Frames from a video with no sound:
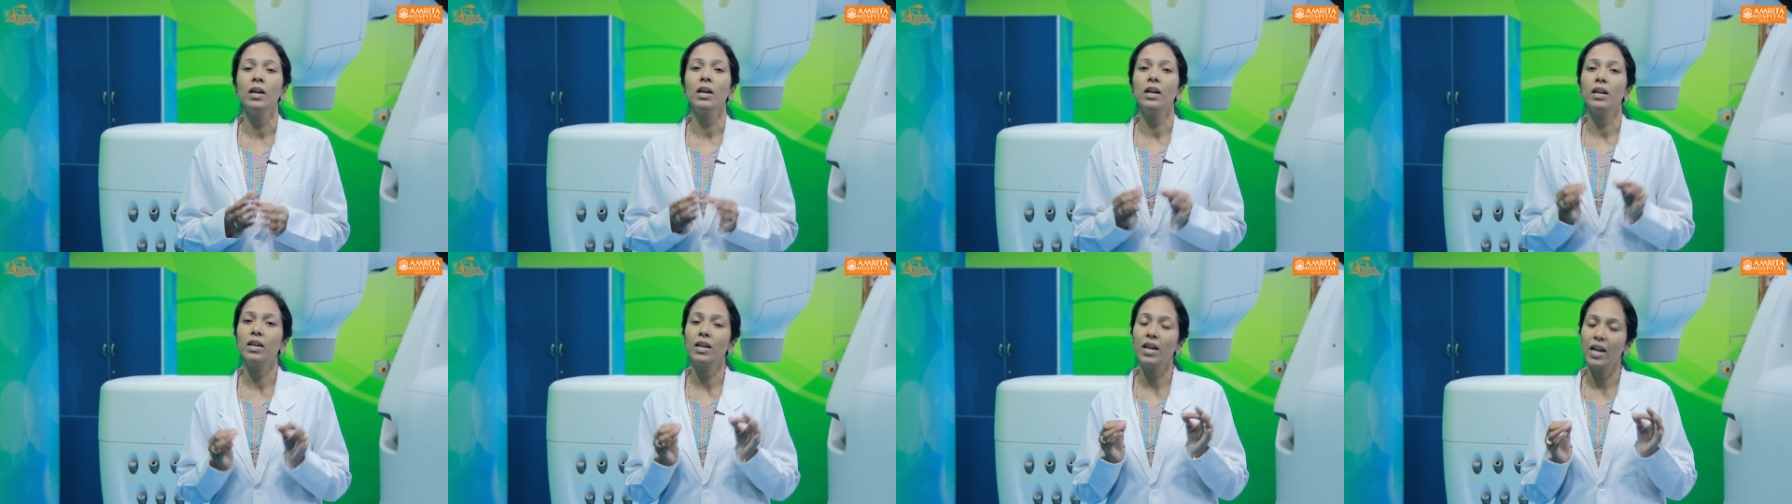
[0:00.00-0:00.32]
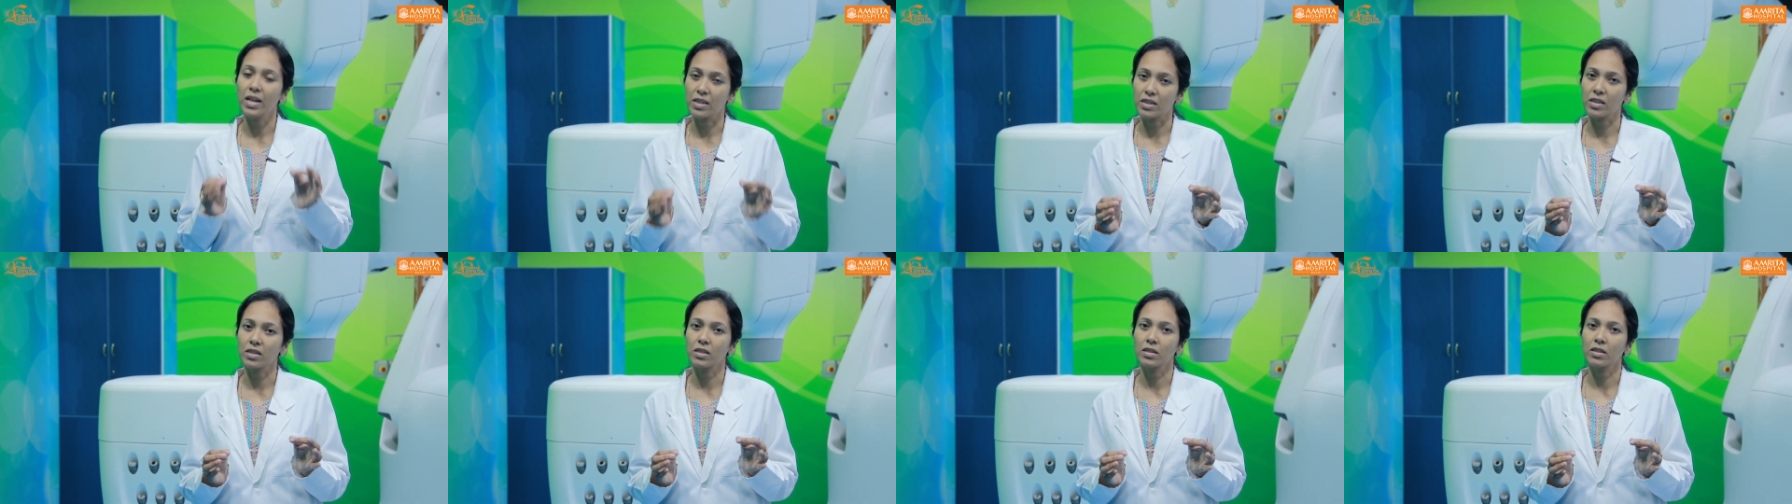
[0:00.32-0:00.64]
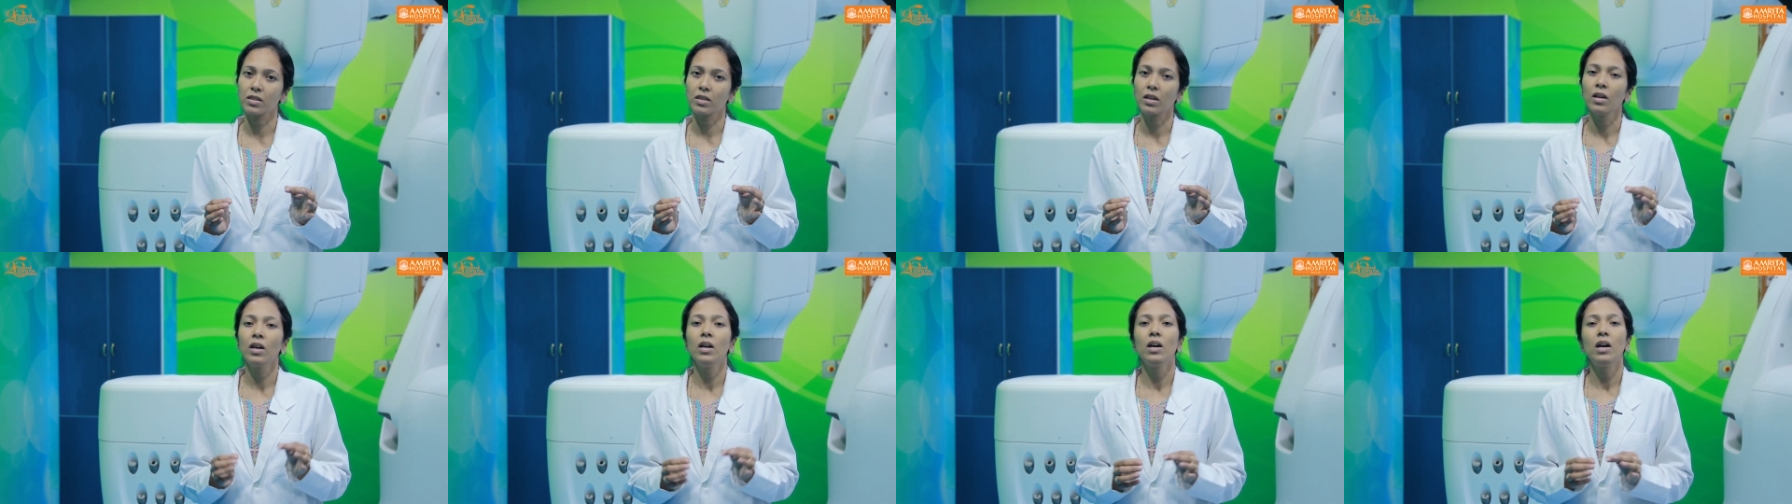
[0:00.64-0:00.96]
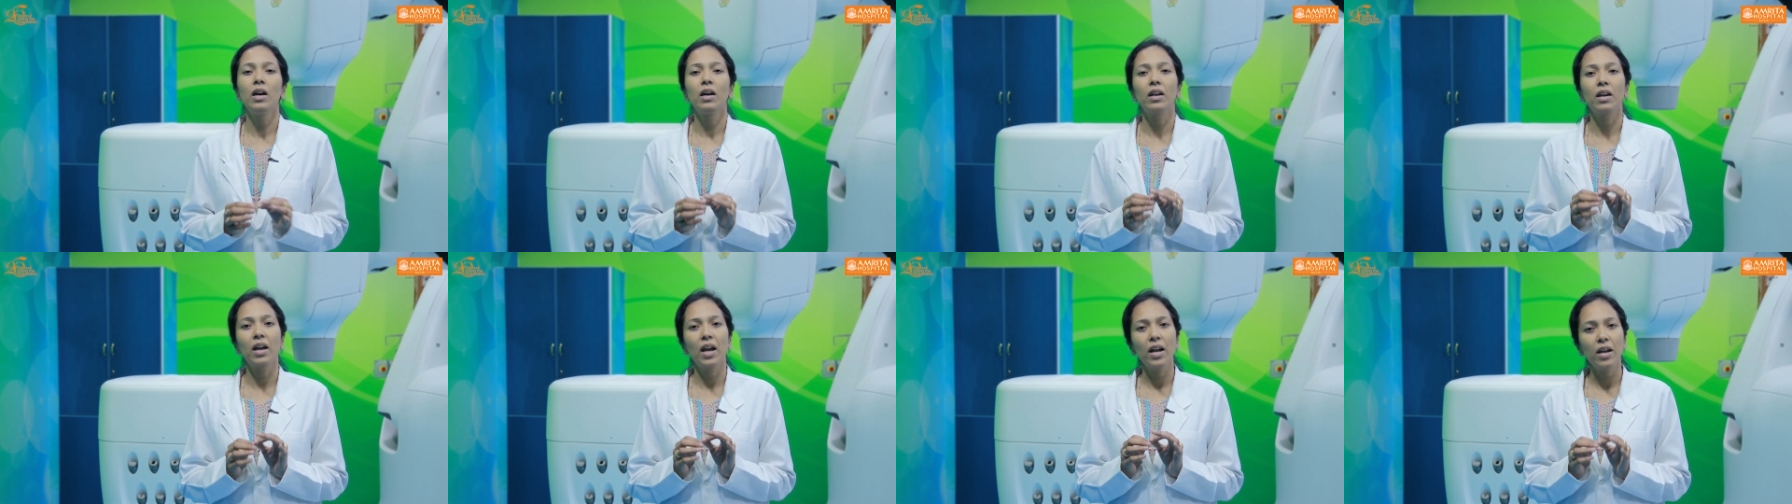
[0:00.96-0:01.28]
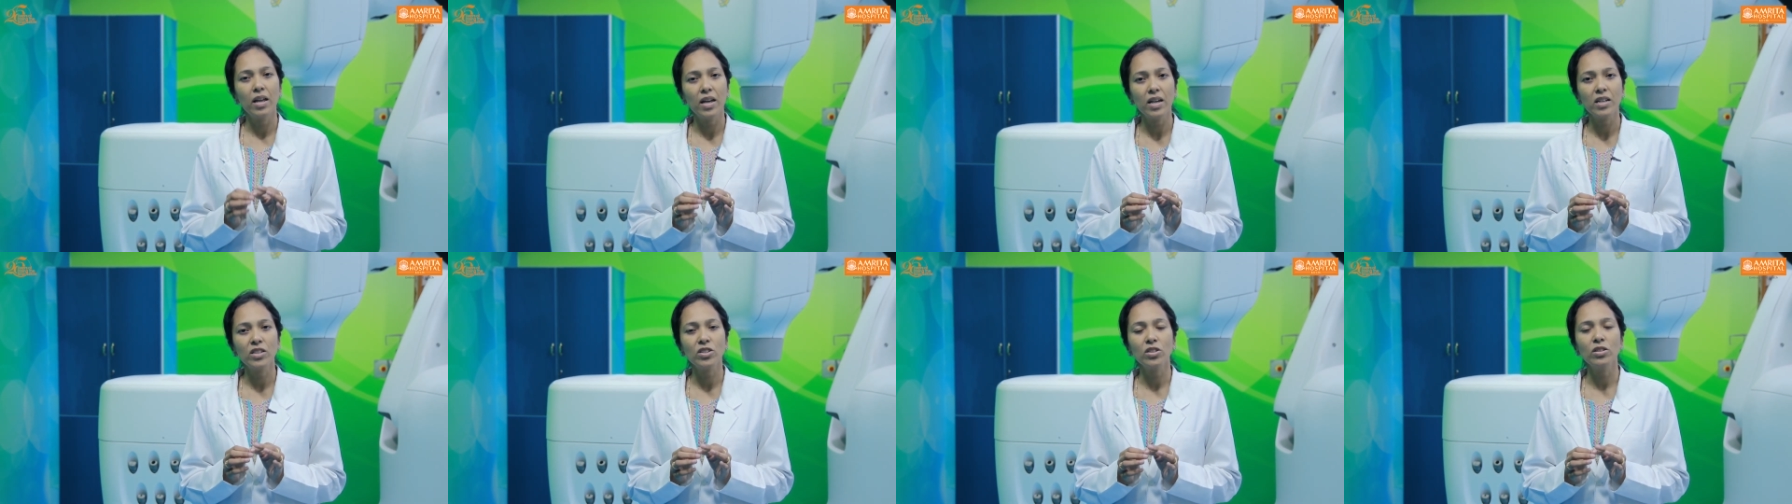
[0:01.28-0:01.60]
Yes,
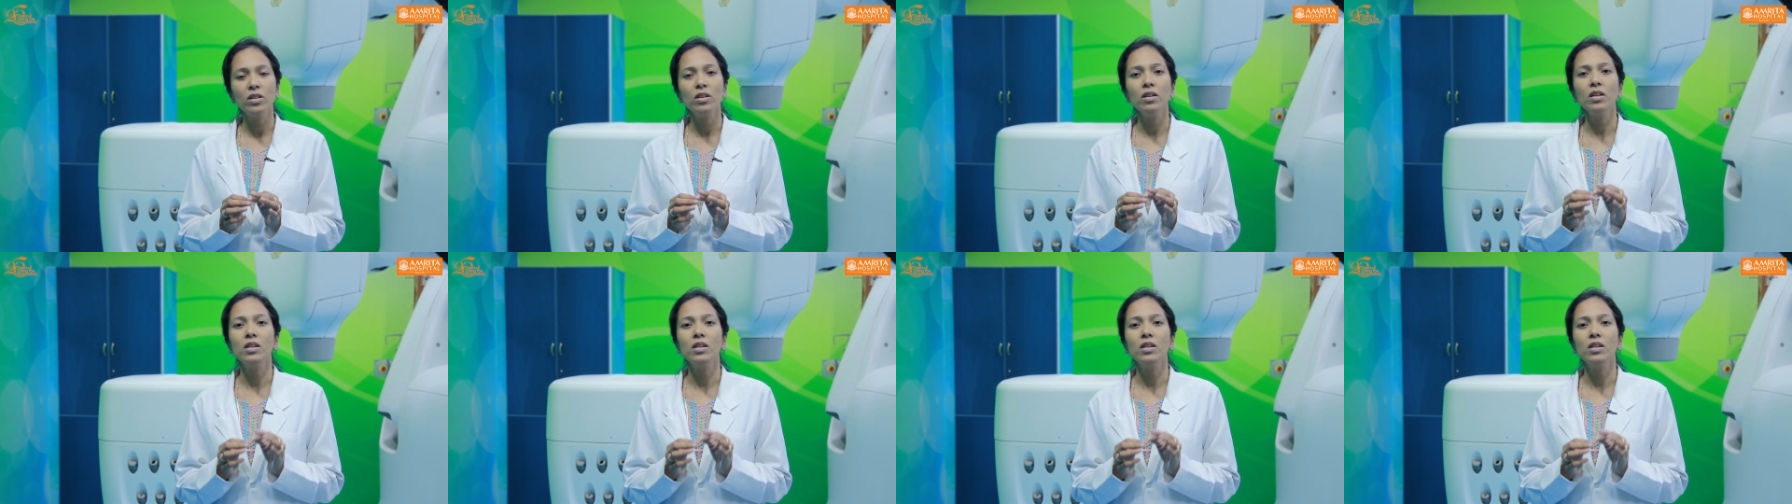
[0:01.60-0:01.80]
radiation